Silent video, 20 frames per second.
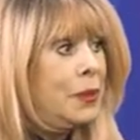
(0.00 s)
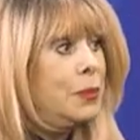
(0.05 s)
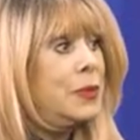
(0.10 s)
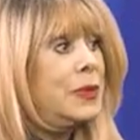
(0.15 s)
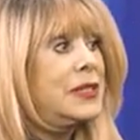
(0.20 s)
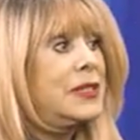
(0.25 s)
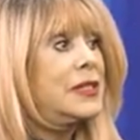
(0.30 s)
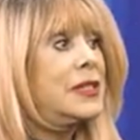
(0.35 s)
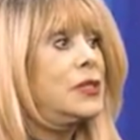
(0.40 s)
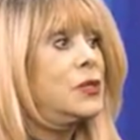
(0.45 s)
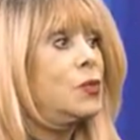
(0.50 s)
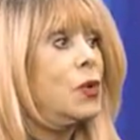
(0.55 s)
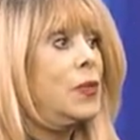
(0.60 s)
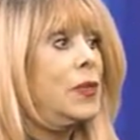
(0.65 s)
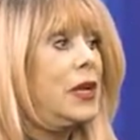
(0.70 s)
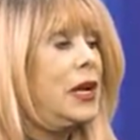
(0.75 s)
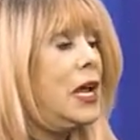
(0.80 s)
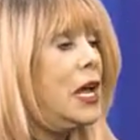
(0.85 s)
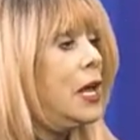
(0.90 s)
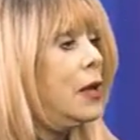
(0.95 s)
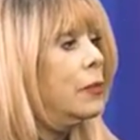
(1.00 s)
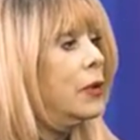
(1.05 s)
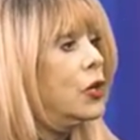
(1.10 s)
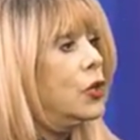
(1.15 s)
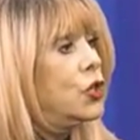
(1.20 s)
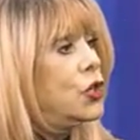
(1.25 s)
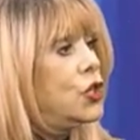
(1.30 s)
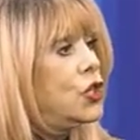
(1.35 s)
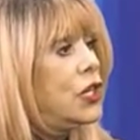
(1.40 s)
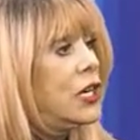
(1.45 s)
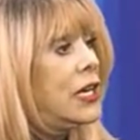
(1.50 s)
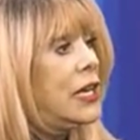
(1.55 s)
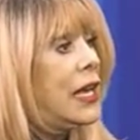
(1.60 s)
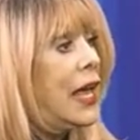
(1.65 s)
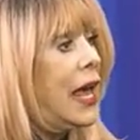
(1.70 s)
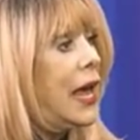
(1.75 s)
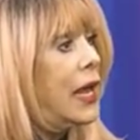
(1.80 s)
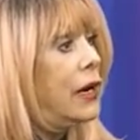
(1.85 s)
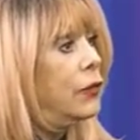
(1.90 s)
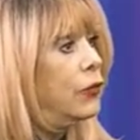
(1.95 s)
businesswoman because she had
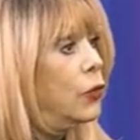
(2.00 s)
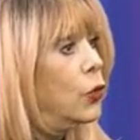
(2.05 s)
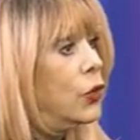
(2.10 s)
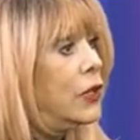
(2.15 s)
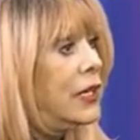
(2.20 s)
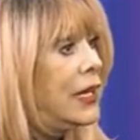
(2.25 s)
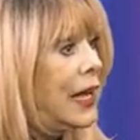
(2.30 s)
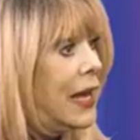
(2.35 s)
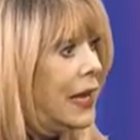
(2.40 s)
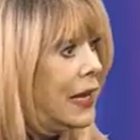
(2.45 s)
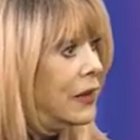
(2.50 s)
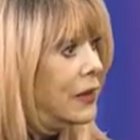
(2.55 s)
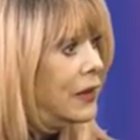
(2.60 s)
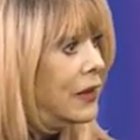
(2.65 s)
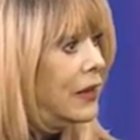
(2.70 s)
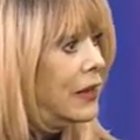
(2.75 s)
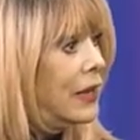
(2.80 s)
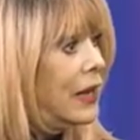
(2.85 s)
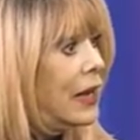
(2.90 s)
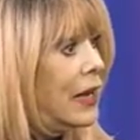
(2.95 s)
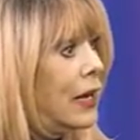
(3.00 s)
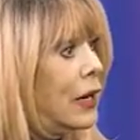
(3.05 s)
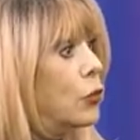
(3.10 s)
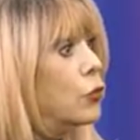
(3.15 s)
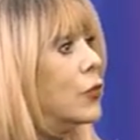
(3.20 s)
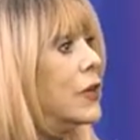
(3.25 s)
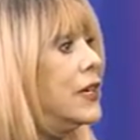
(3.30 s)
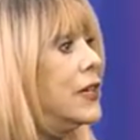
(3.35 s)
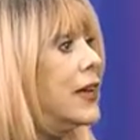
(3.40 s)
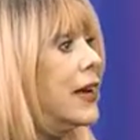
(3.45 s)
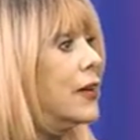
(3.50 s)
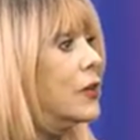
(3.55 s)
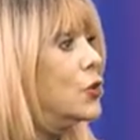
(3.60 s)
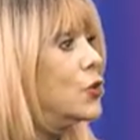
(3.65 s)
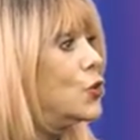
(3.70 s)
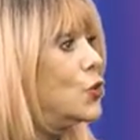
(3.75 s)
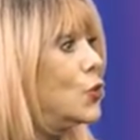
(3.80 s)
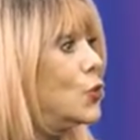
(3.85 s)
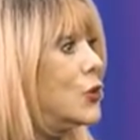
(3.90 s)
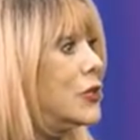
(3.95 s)
48 retail
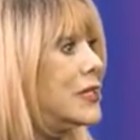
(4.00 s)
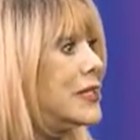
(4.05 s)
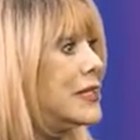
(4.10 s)
stores.